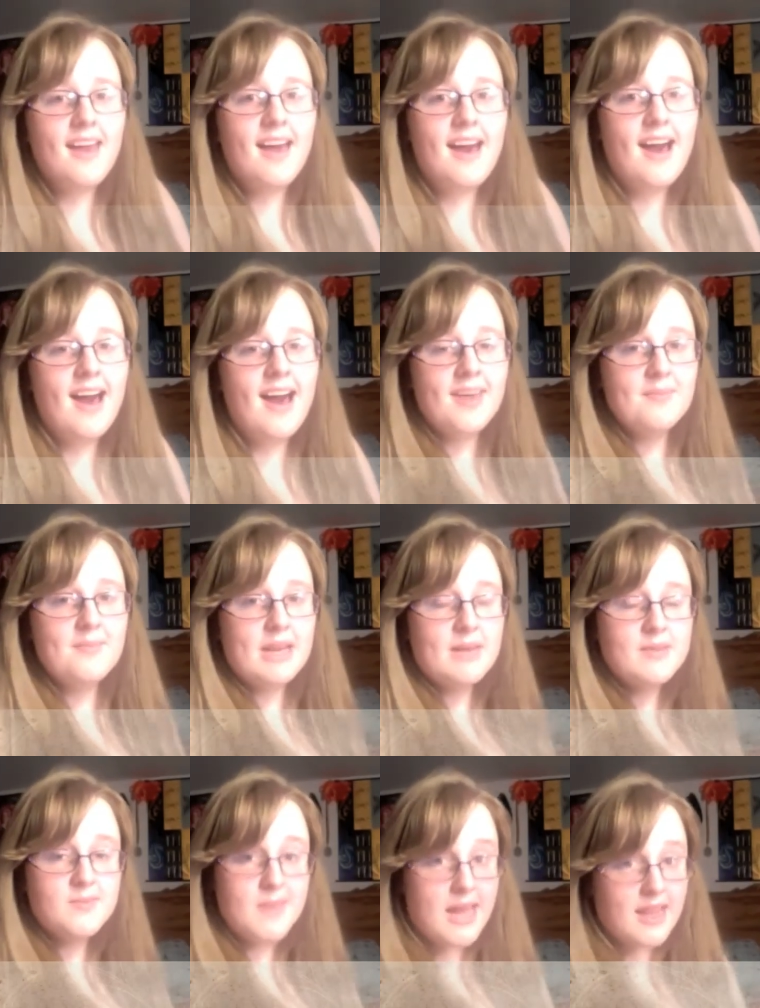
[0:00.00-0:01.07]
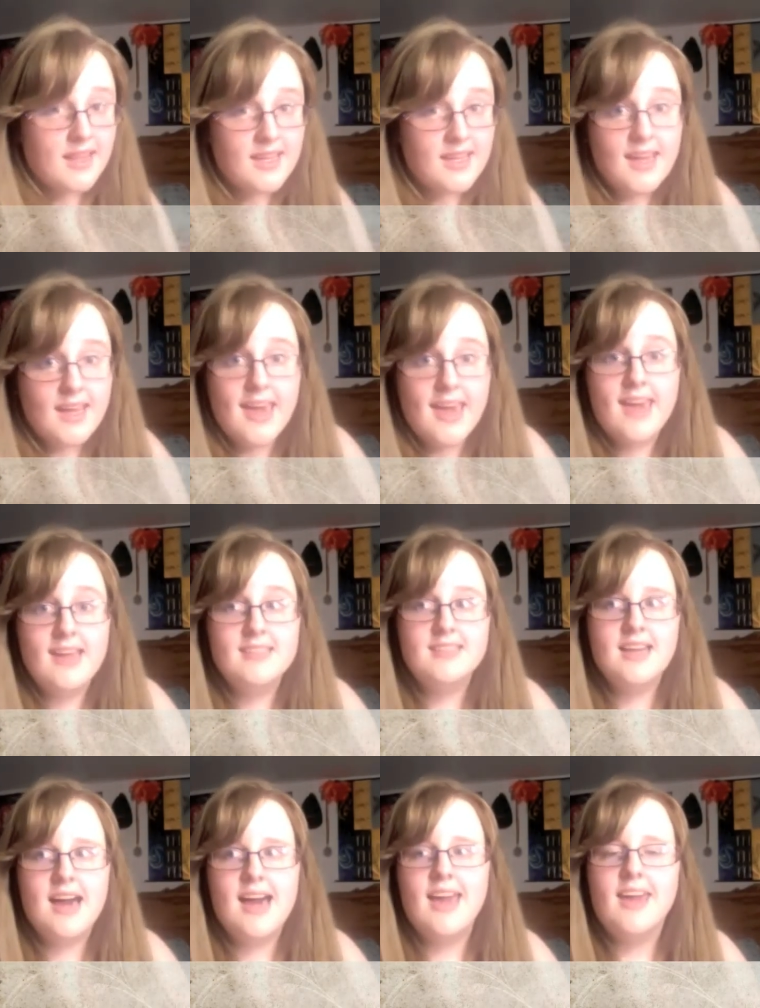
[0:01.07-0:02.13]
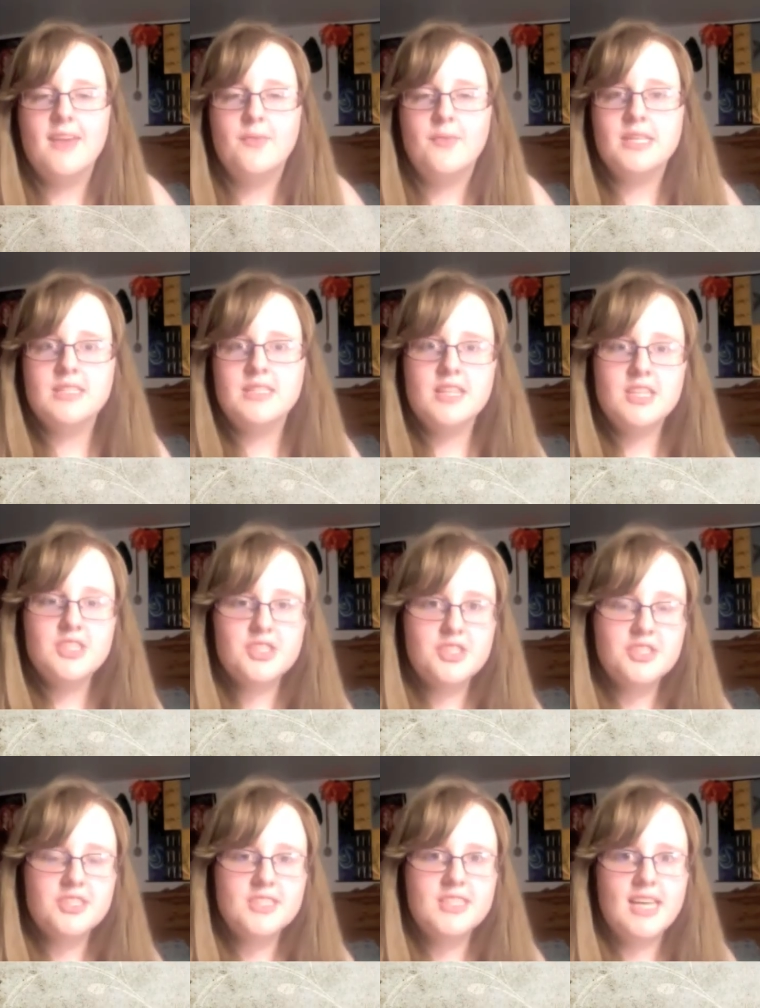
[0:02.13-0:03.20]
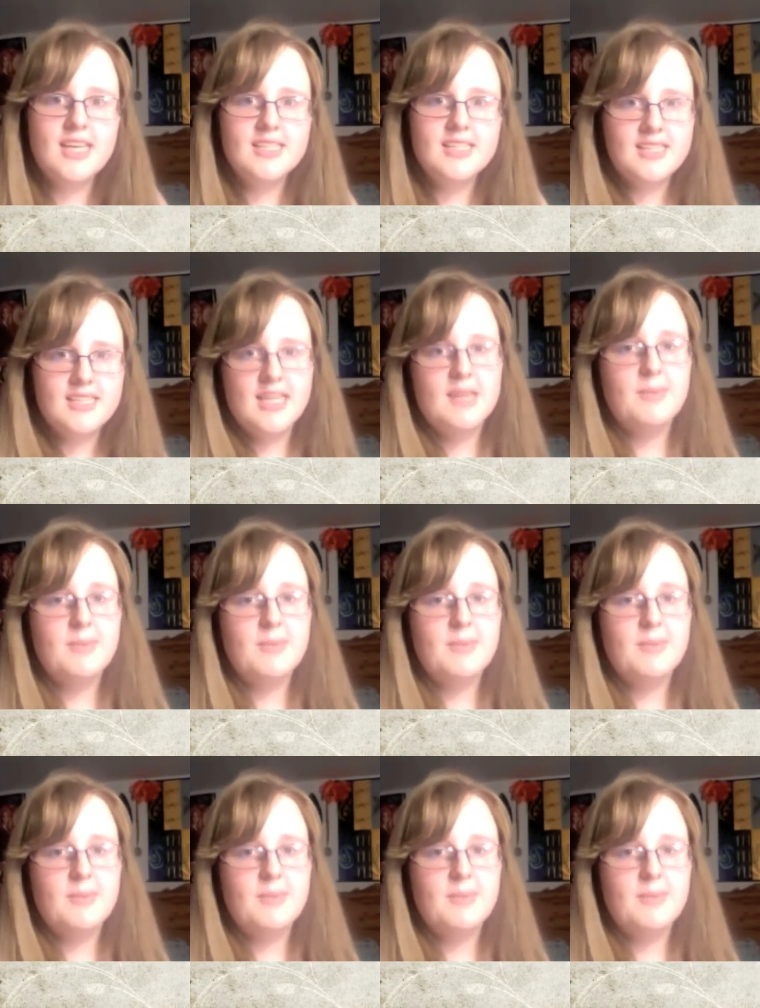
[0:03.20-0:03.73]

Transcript: Hi, my name is Madeline, and I recently turned 18.